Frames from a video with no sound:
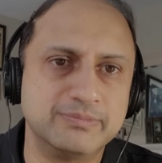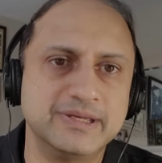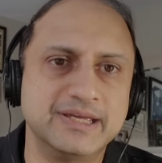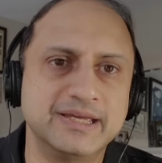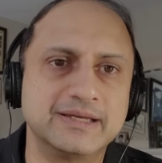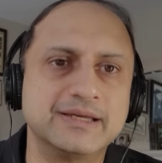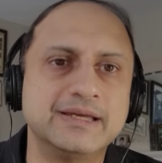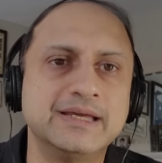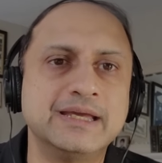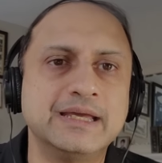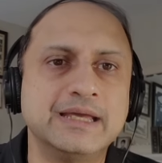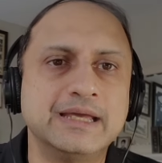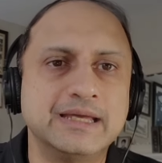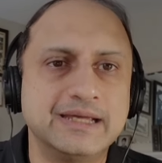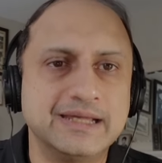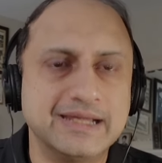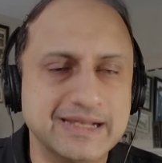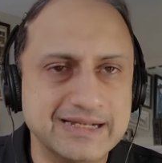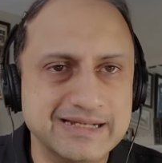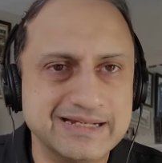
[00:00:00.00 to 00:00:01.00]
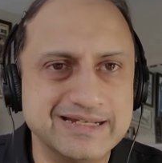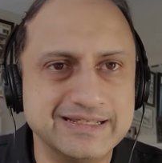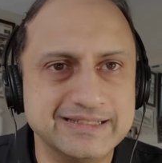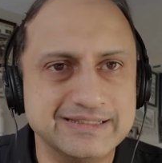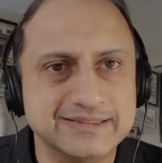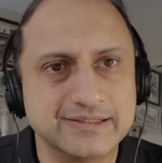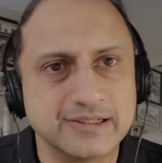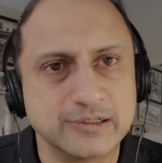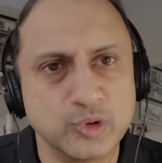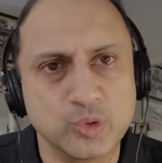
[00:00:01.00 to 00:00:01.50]
being held
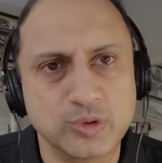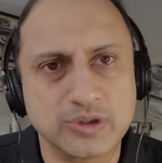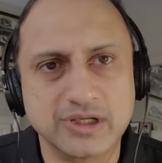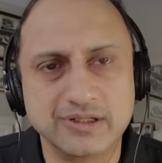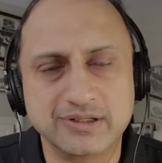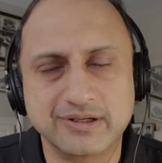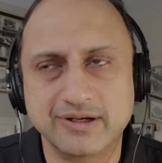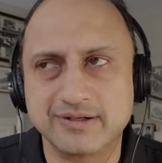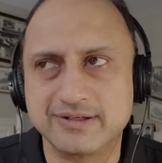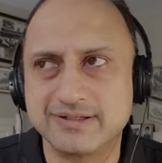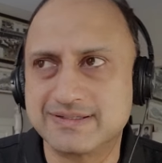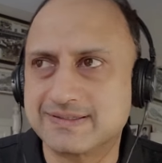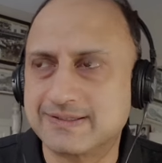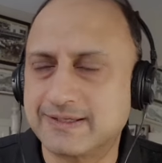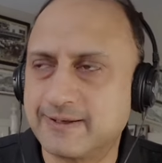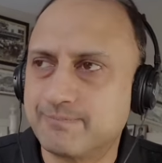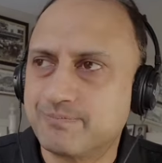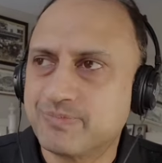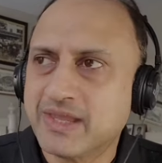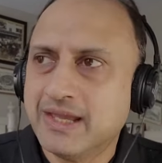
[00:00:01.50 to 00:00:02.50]
in the local currency.